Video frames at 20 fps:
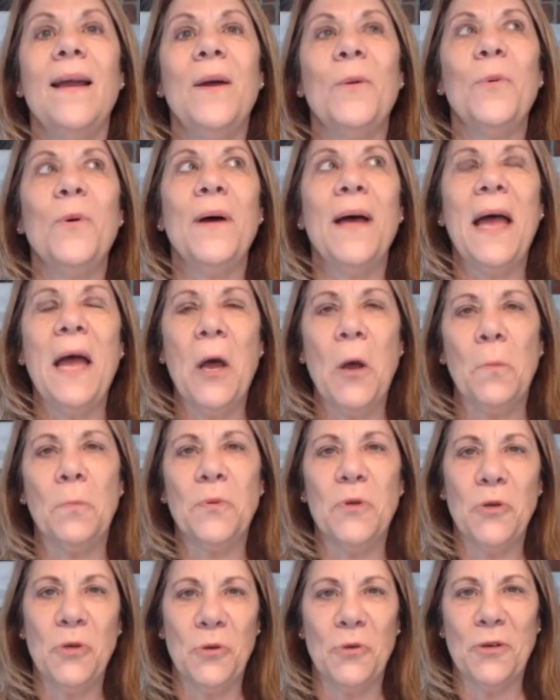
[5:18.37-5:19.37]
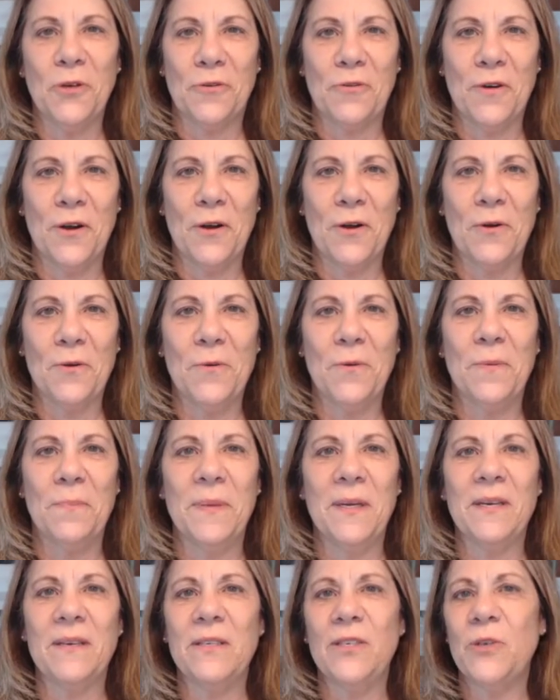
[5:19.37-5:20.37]
will help you to grow
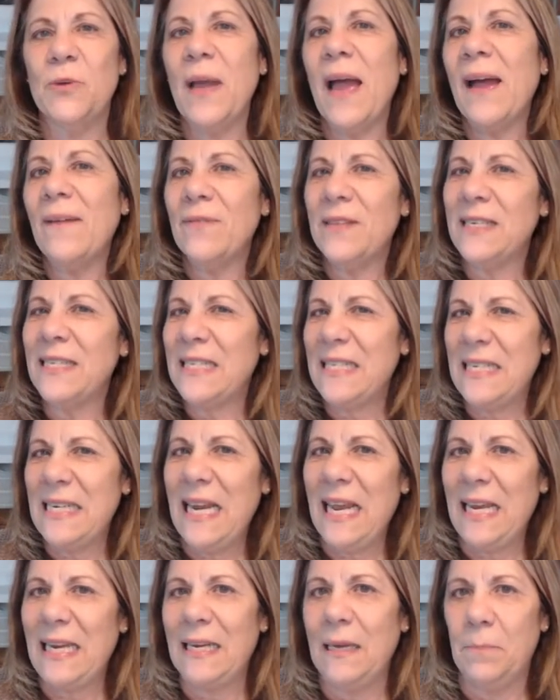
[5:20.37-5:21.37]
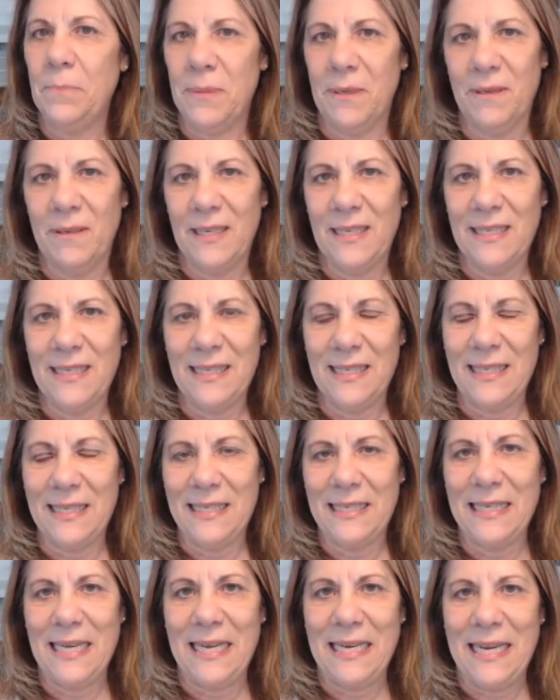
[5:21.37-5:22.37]
because you have these innate abilities and
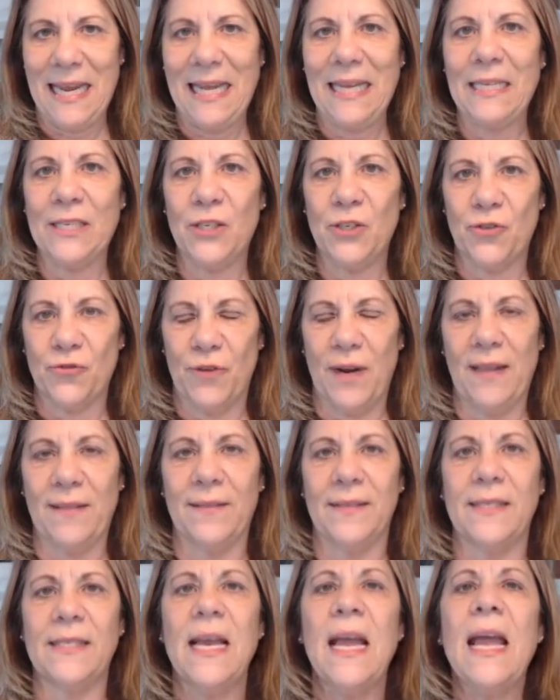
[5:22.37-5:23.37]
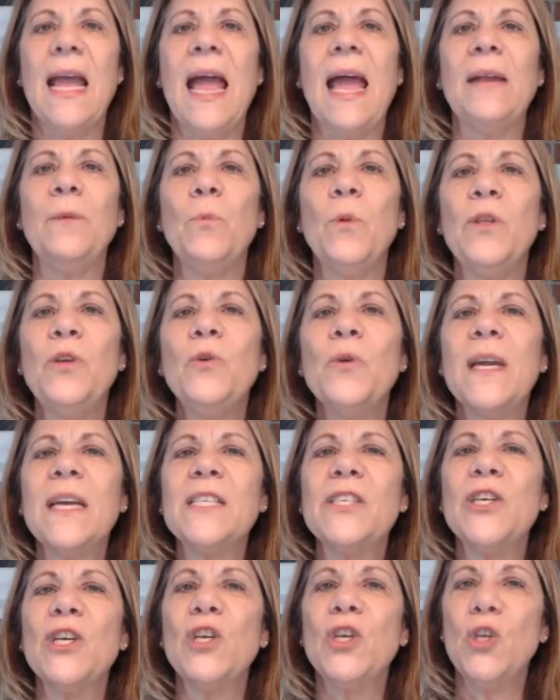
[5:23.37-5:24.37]
these innate strengths. And when you
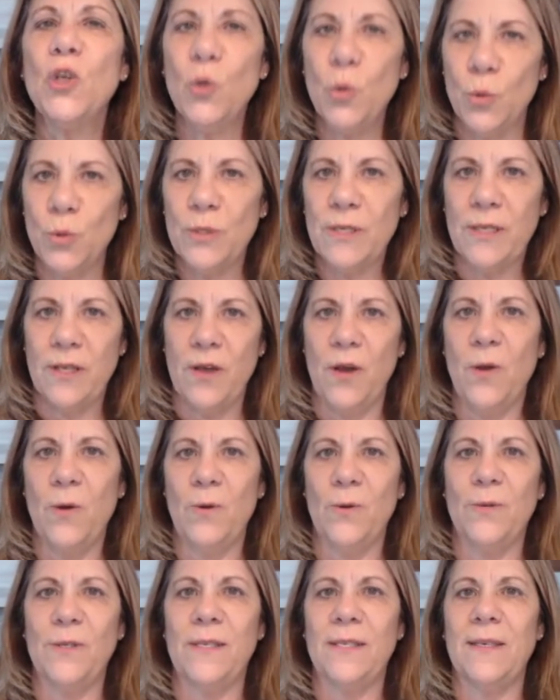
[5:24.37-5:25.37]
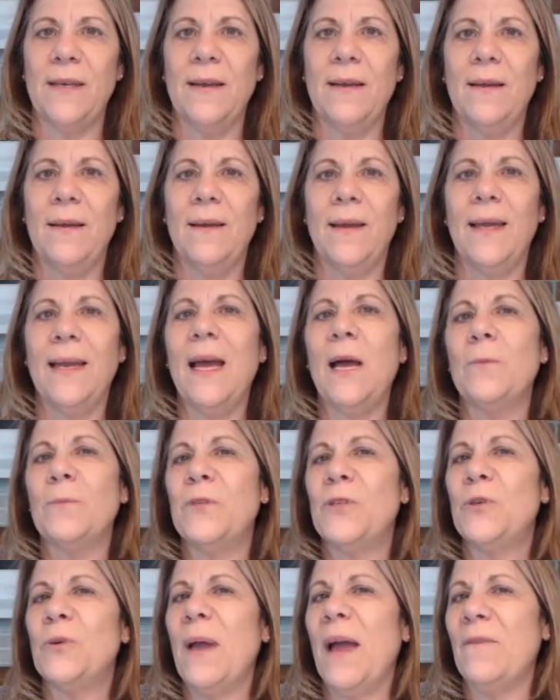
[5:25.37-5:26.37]
get to use those, it
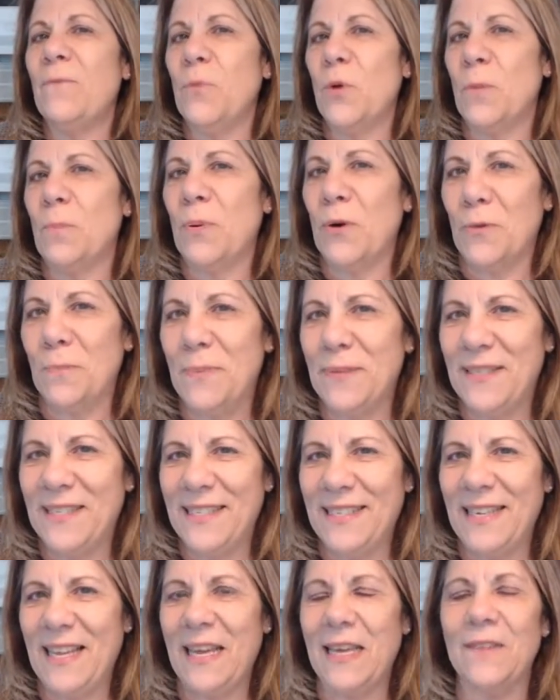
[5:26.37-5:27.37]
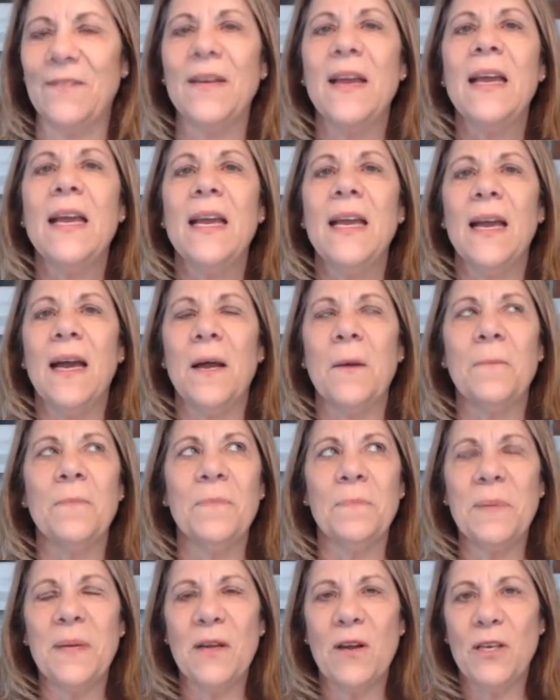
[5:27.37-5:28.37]
helps you have more purpose in life um,
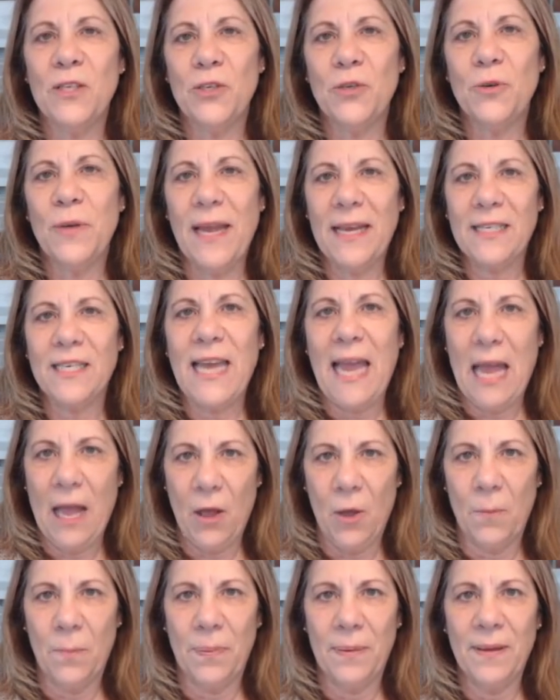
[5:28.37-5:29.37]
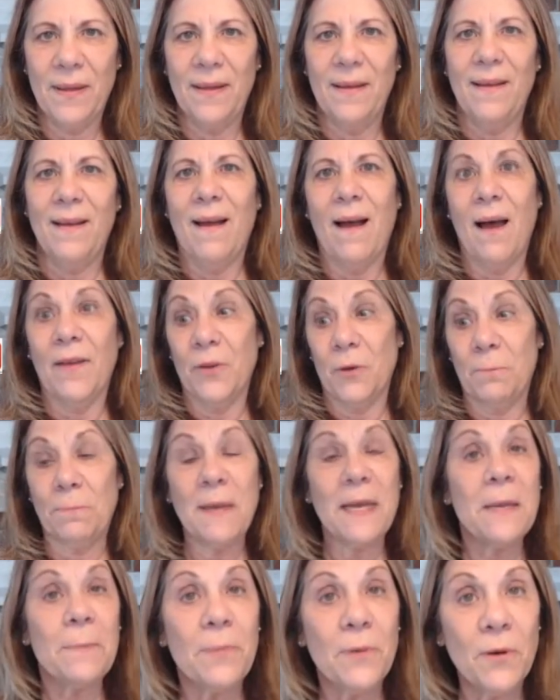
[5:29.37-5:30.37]
because you get to help other
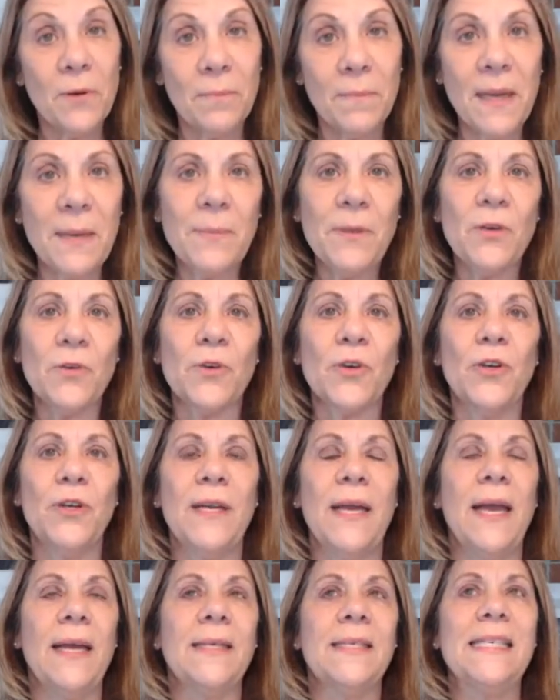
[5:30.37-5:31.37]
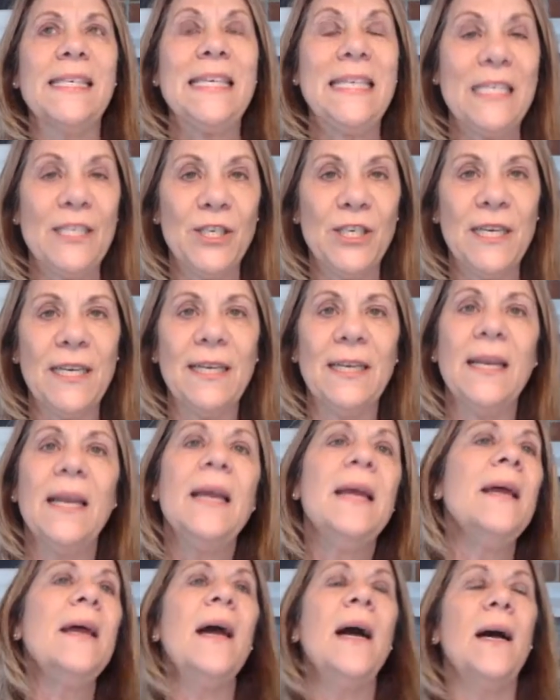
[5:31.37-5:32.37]
people. Maybe you're good at teaching
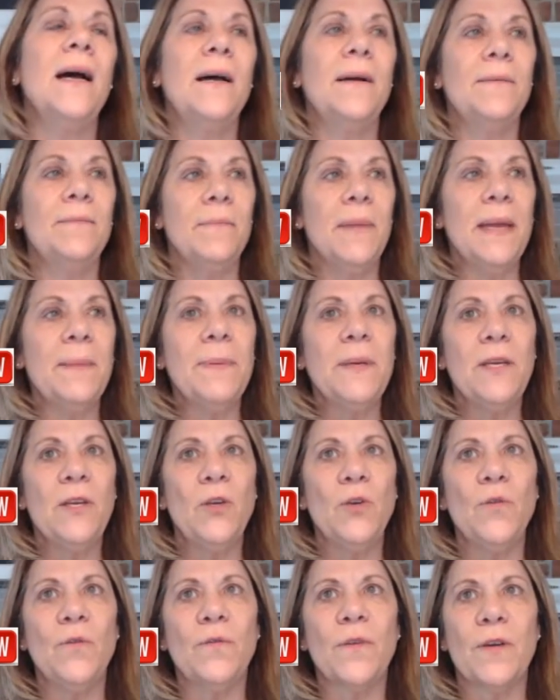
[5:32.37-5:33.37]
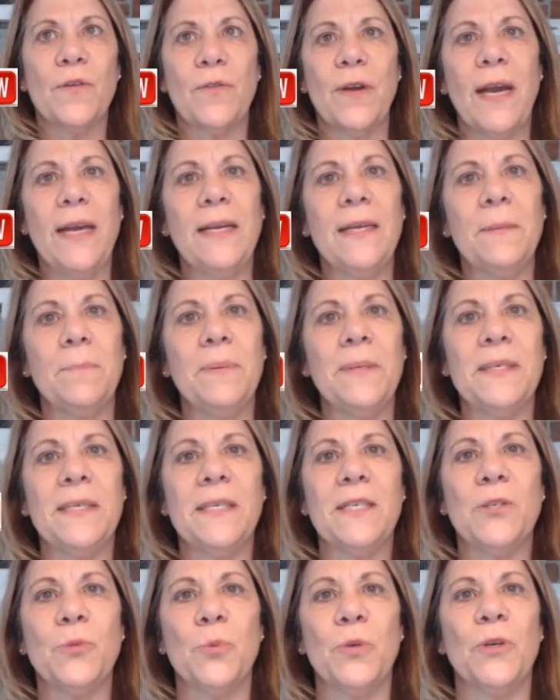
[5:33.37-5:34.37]
um, maybe you've created a
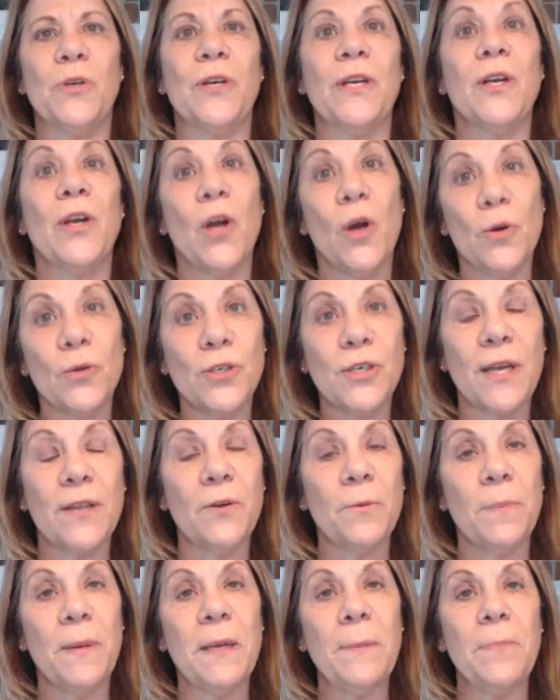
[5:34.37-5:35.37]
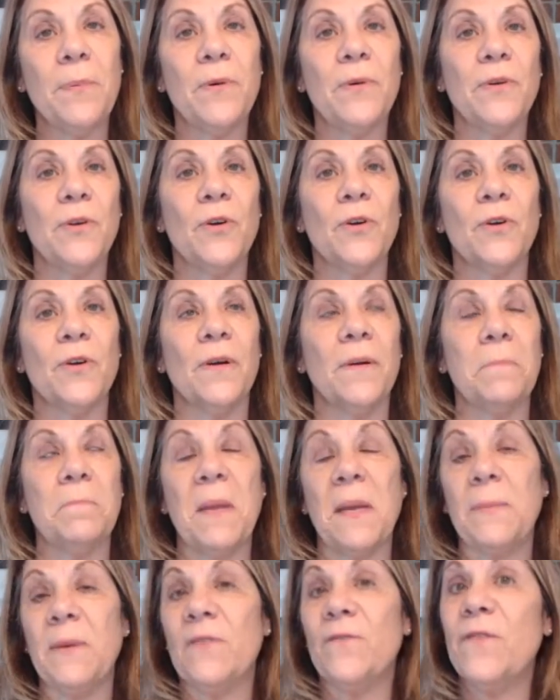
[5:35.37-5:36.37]
business where you can coach other people. You're
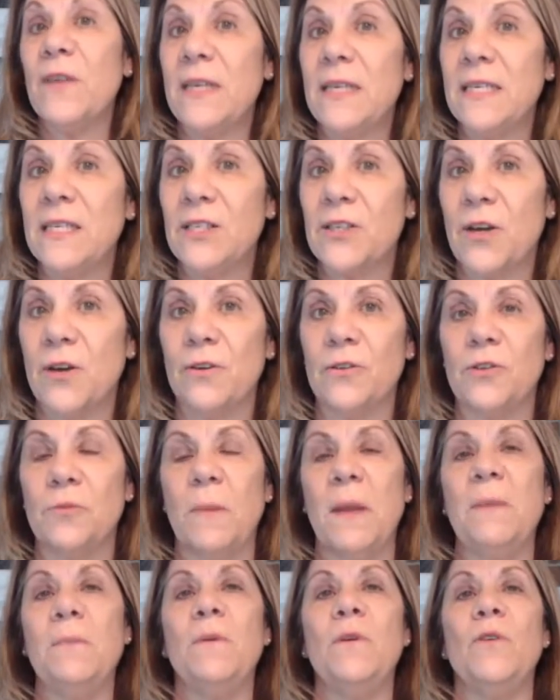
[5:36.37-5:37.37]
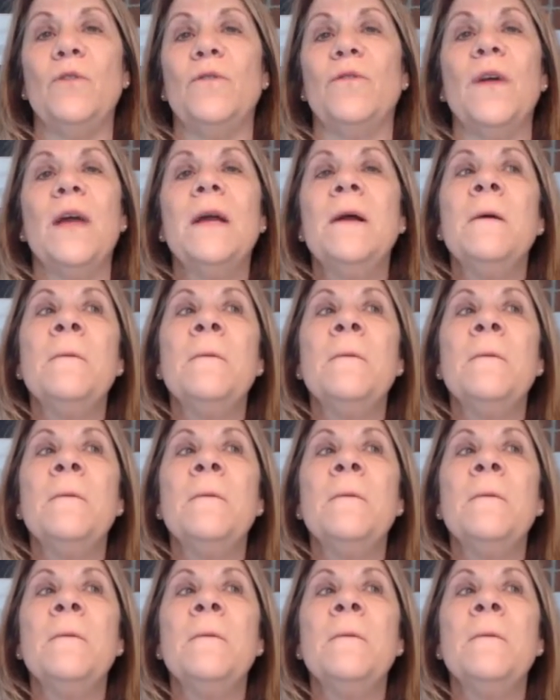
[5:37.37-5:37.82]
maybe a fitness coach. Maybe you've